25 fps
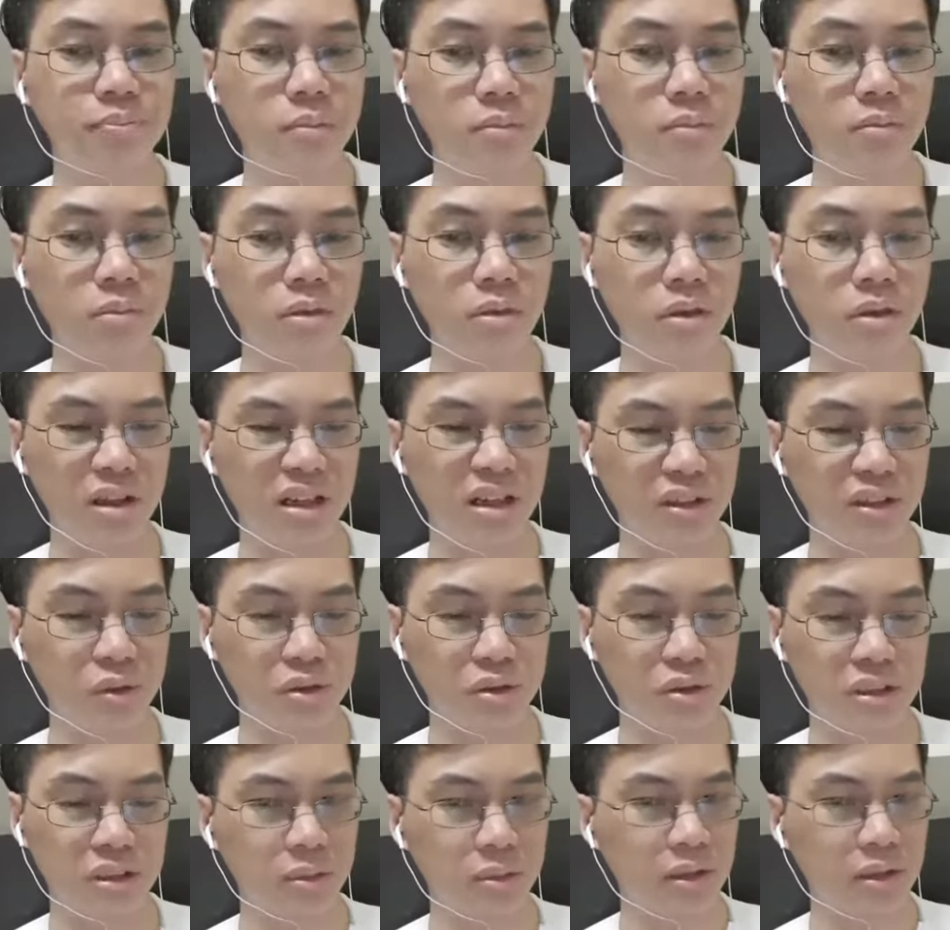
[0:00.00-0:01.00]
that uses
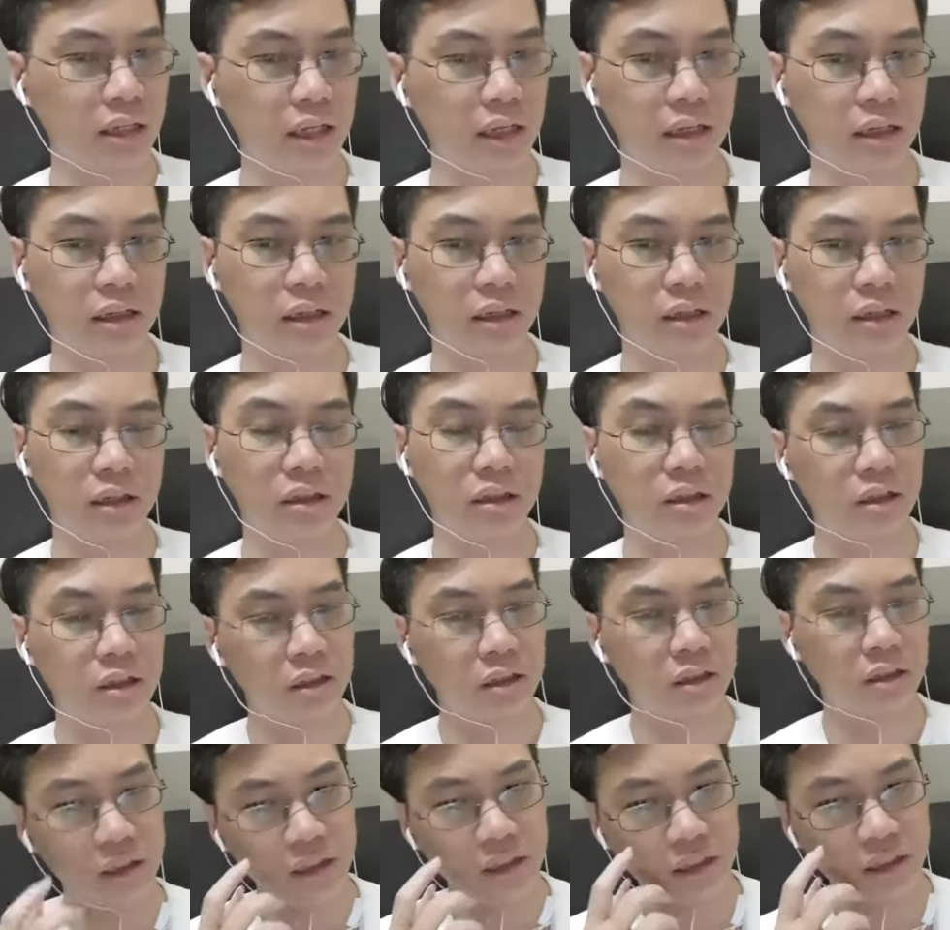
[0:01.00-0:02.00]
something like a
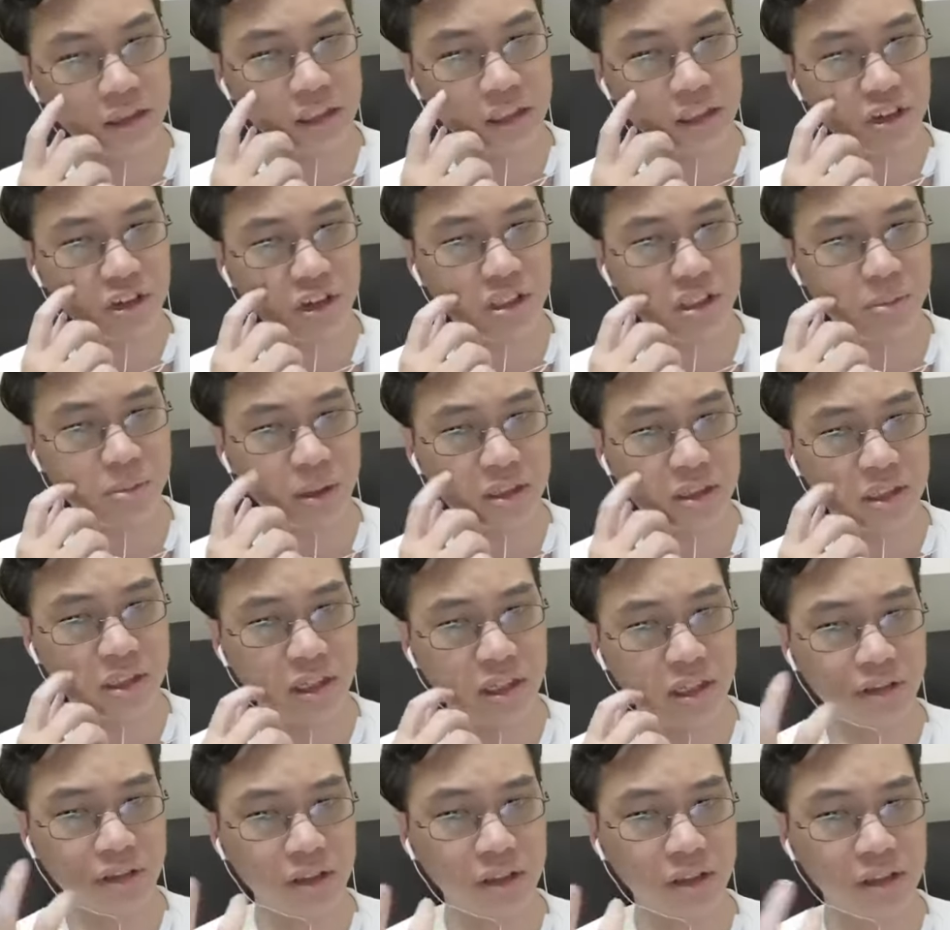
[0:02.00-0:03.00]
intelligence charisma save
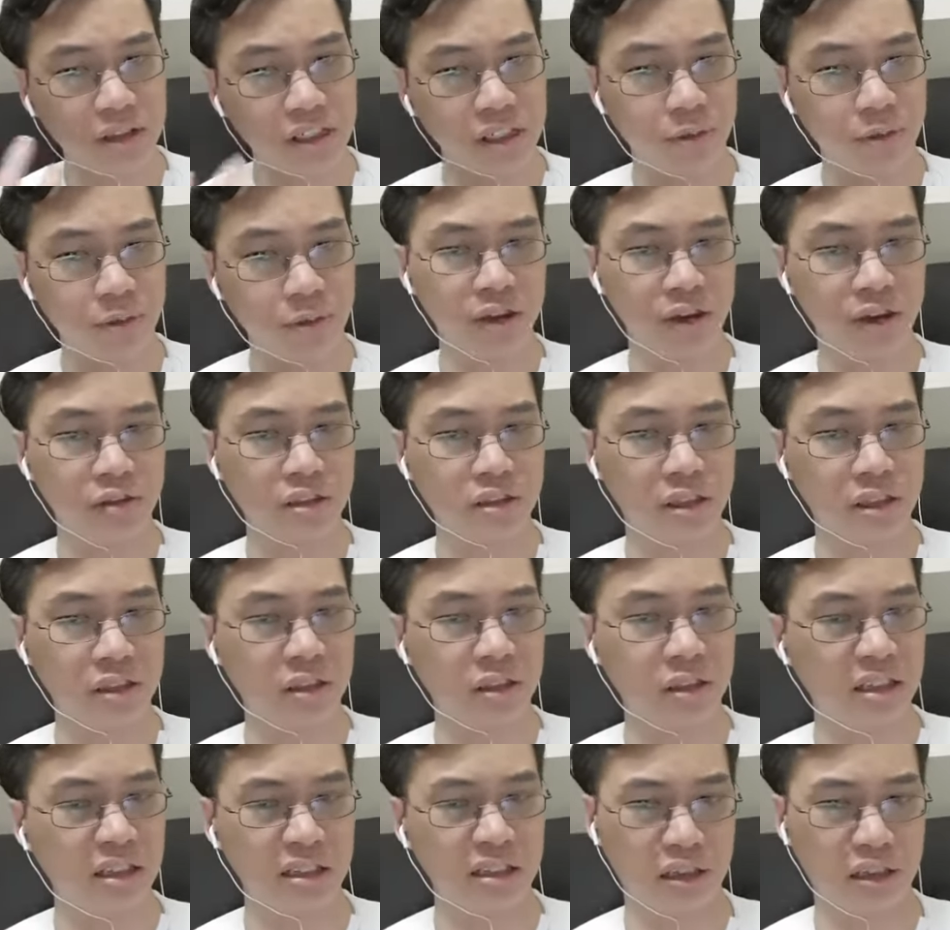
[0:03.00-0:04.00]
and then the ship fails and
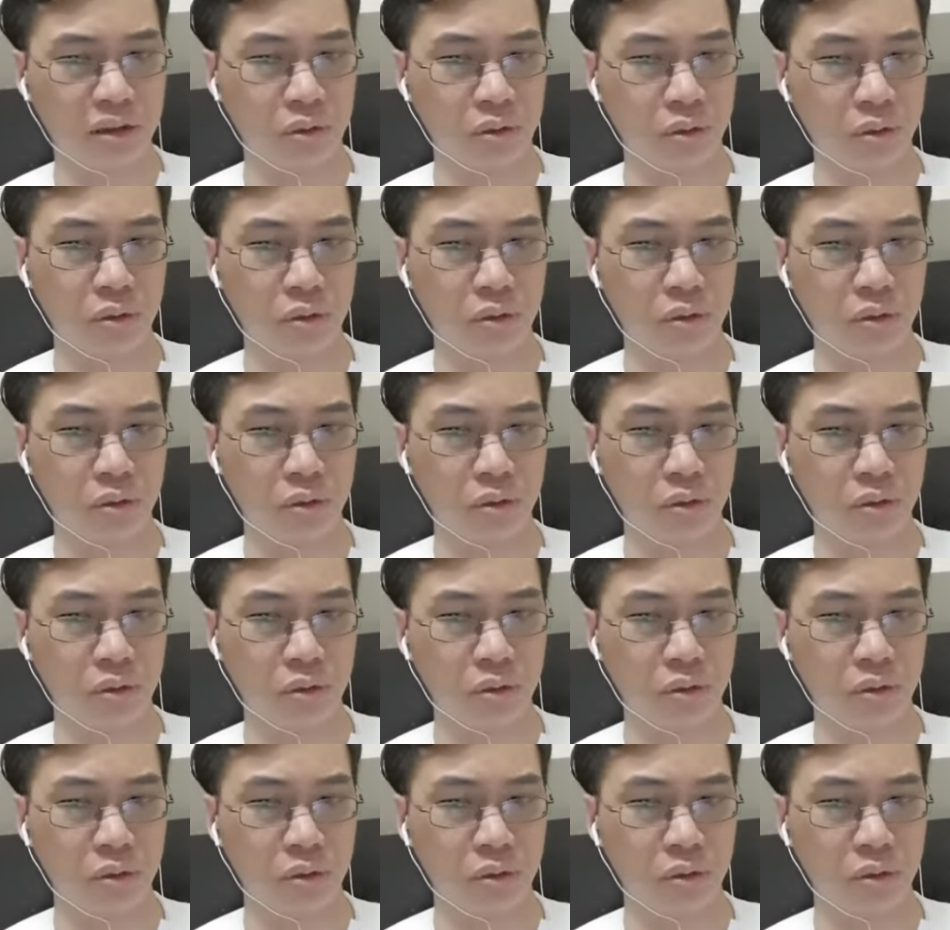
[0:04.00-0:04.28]
takes I don't know